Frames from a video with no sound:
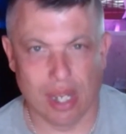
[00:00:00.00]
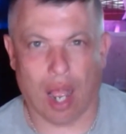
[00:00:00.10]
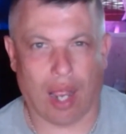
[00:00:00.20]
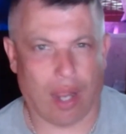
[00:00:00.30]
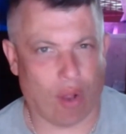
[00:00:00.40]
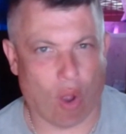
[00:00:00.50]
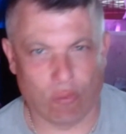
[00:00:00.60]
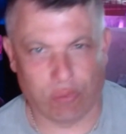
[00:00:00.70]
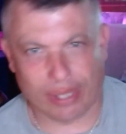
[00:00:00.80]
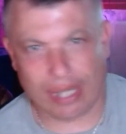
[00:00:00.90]

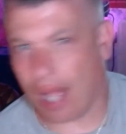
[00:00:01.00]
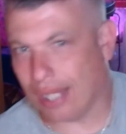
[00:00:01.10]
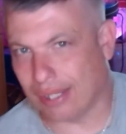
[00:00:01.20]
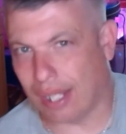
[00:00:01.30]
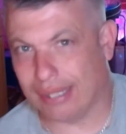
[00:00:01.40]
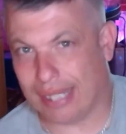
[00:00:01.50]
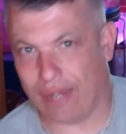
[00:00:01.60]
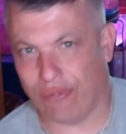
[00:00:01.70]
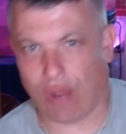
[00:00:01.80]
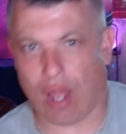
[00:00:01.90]
Hopefully guys like
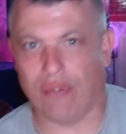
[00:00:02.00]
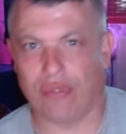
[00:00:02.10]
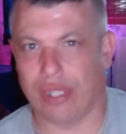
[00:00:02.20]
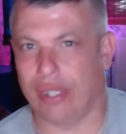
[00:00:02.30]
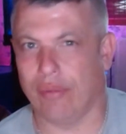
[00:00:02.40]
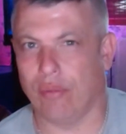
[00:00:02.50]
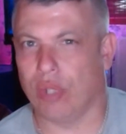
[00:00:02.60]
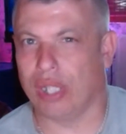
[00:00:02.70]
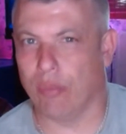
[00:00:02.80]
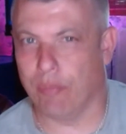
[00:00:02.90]
Dame 5 can
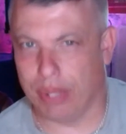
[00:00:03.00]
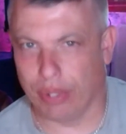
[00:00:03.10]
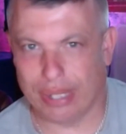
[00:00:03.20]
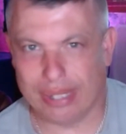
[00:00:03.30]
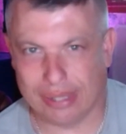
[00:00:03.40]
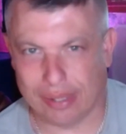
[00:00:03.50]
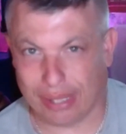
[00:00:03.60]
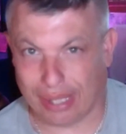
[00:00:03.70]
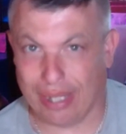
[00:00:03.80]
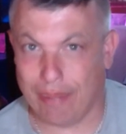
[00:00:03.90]

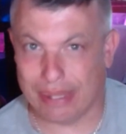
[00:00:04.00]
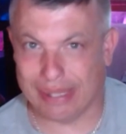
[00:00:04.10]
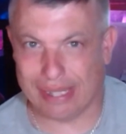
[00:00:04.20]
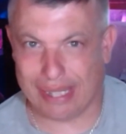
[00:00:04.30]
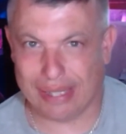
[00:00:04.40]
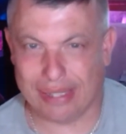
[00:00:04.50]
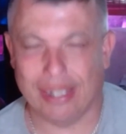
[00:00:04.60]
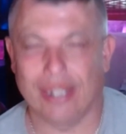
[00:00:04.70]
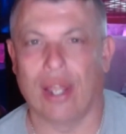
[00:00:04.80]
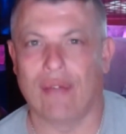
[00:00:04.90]
keep his
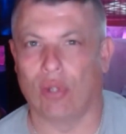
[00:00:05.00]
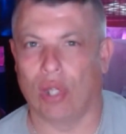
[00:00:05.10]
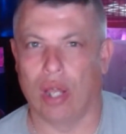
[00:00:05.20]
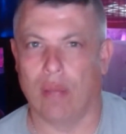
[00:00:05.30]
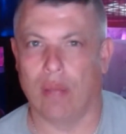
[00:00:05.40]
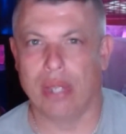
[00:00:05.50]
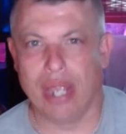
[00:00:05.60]
intensity level up